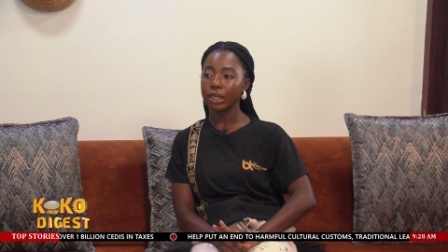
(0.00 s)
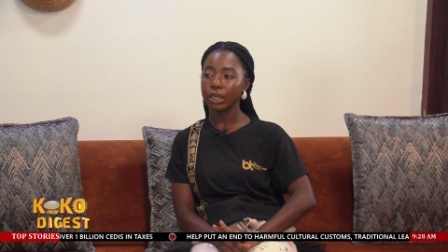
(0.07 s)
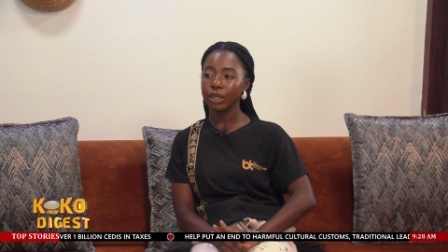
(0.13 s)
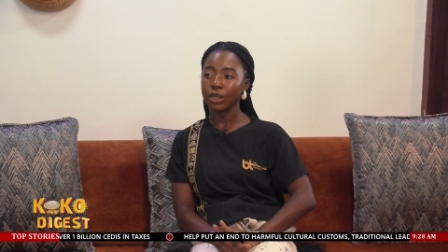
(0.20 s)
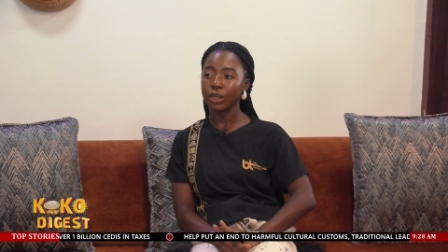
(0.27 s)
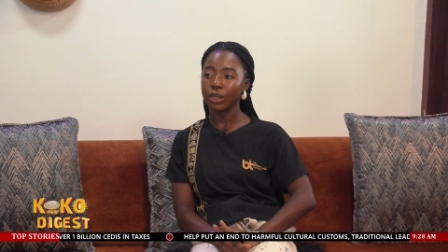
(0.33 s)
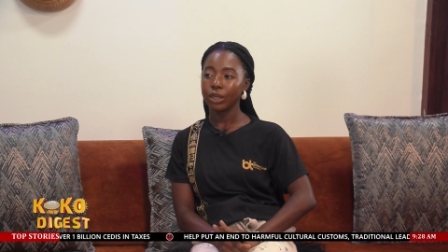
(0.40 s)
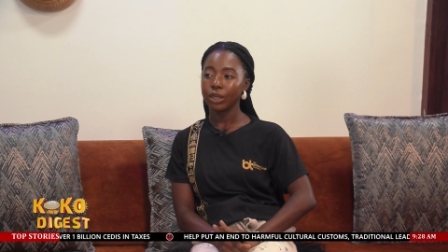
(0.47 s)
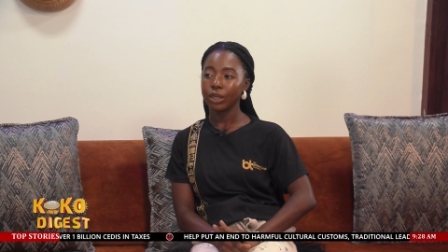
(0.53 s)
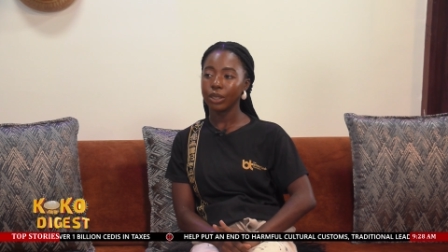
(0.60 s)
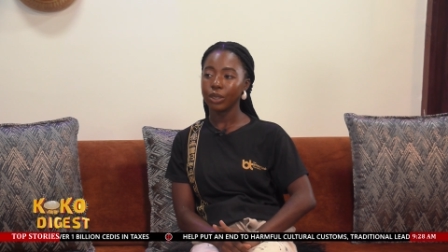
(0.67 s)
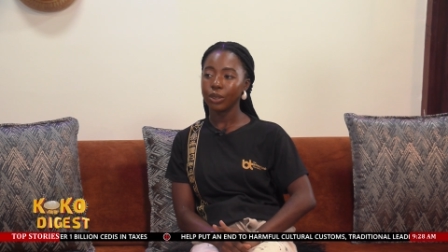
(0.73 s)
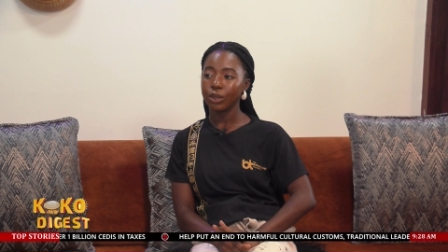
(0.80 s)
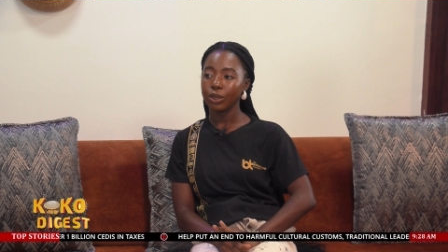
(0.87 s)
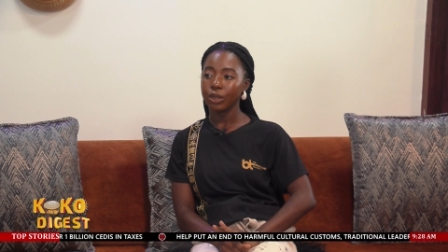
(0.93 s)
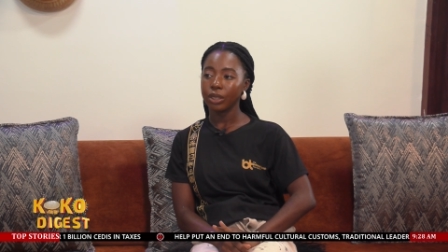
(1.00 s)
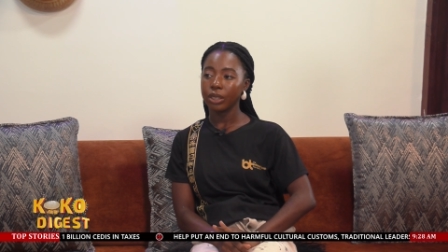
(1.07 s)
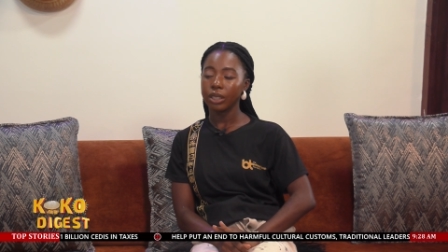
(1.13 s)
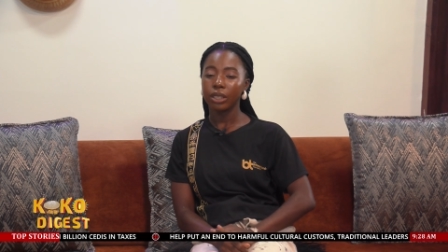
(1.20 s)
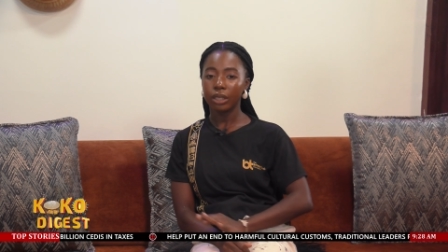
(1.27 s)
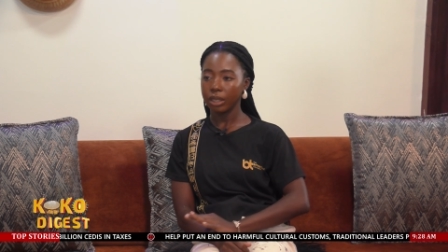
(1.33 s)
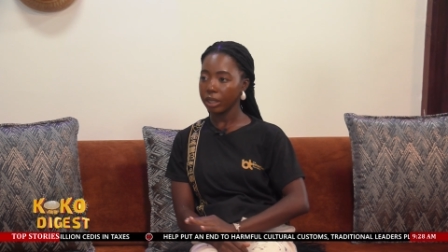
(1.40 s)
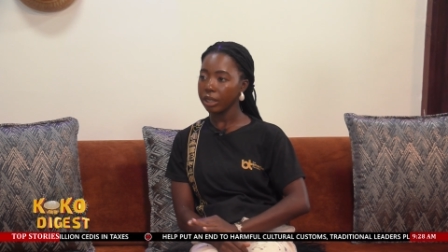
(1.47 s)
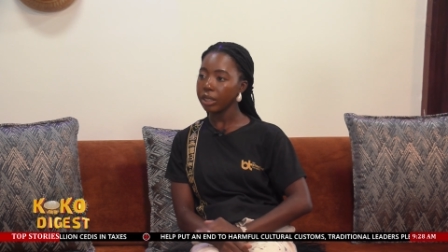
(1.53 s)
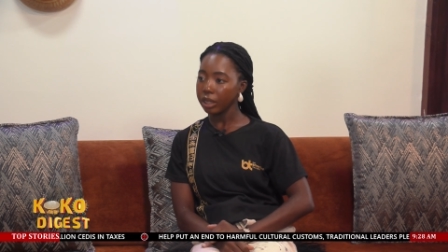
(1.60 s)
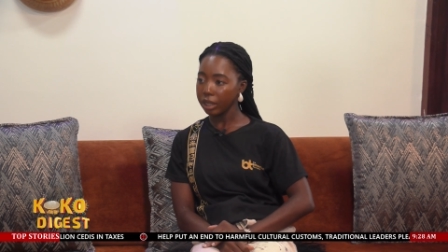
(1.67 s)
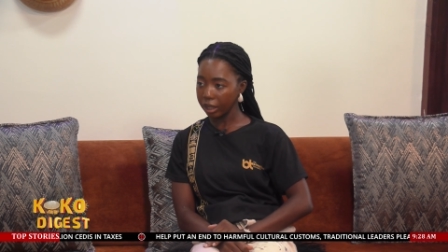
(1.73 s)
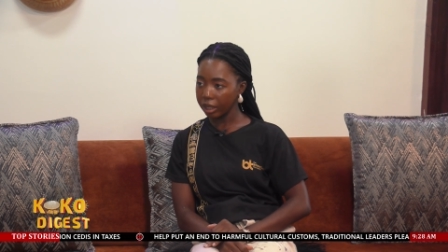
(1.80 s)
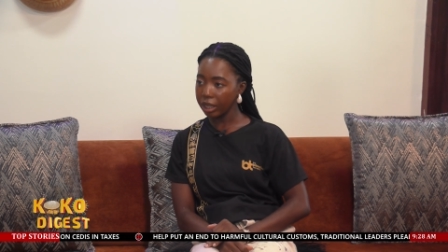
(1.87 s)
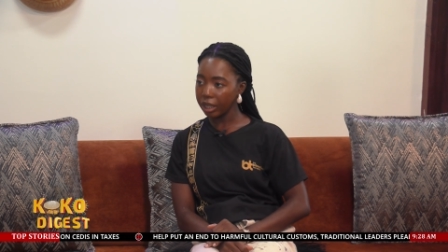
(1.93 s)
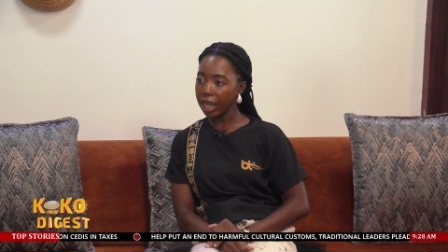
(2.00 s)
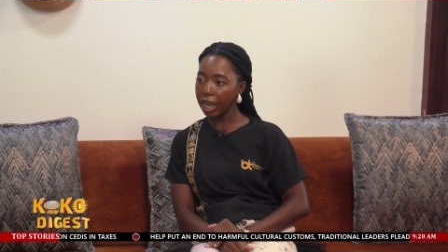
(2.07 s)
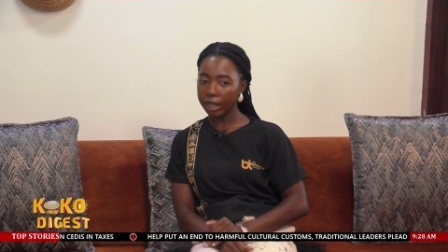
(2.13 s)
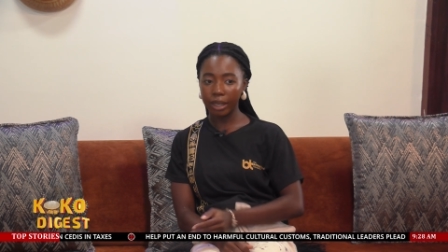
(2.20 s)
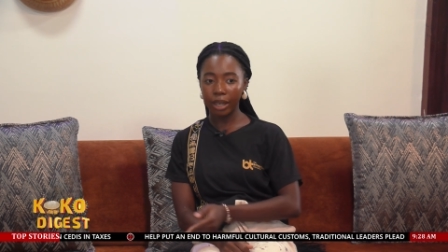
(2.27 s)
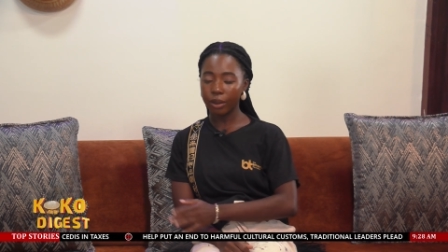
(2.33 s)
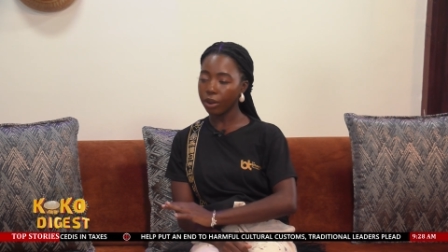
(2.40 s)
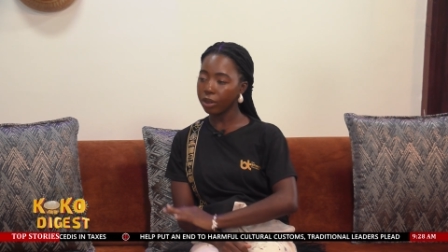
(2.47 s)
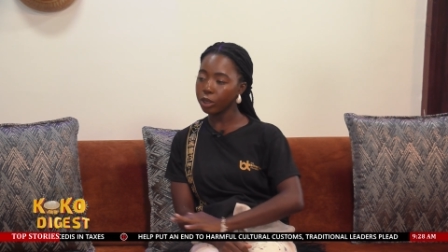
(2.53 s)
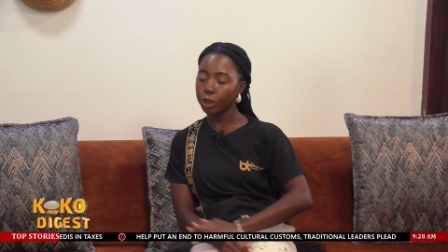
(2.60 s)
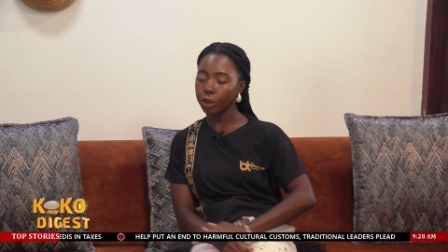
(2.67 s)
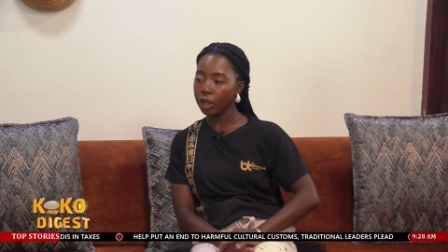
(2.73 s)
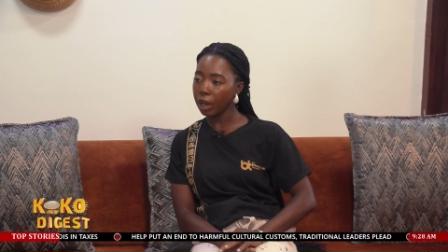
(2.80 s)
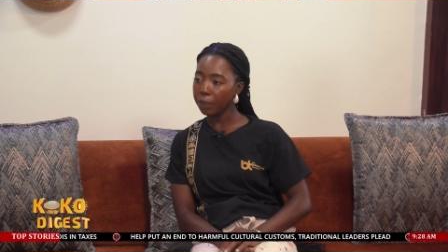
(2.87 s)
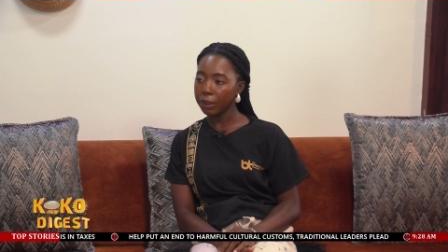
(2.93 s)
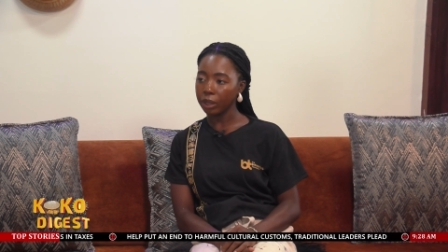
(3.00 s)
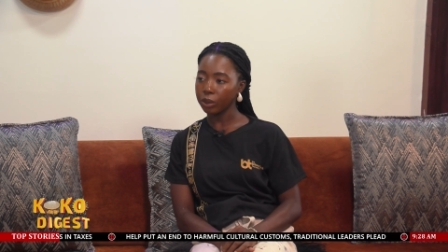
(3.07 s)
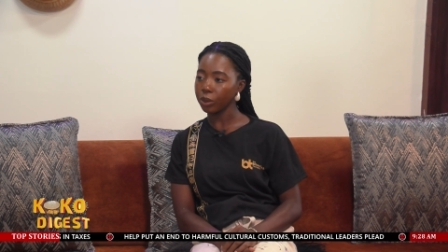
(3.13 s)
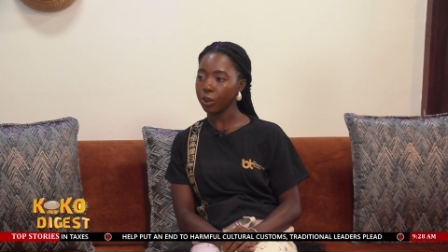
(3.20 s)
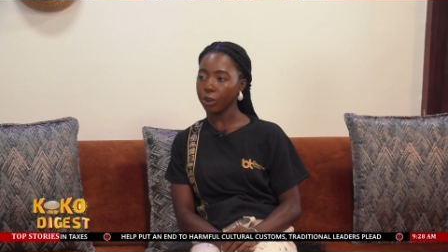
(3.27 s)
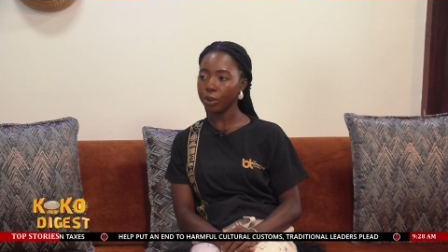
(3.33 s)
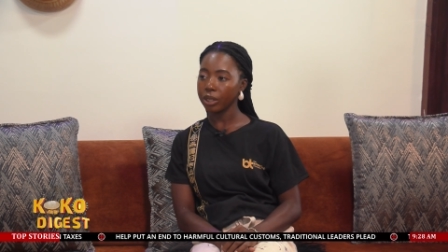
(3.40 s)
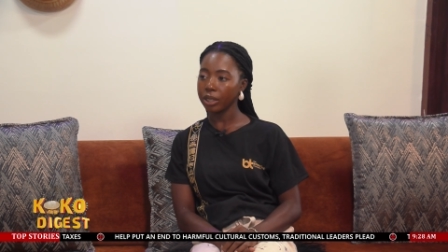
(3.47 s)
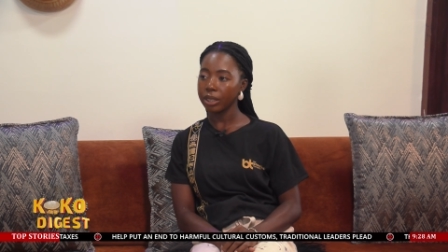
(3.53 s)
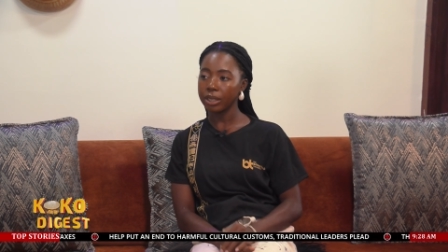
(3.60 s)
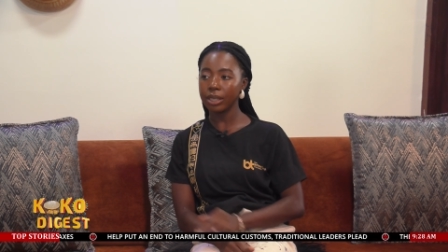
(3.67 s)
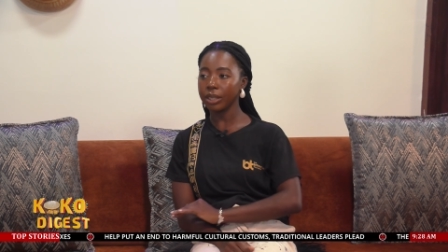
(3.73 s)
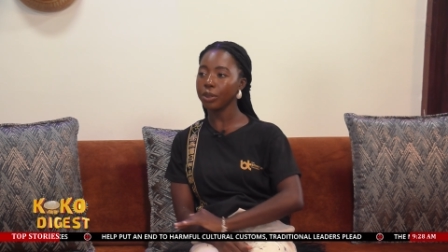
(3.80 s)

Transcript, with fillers: Oh, in 2024? Yeah, they don't show up at all.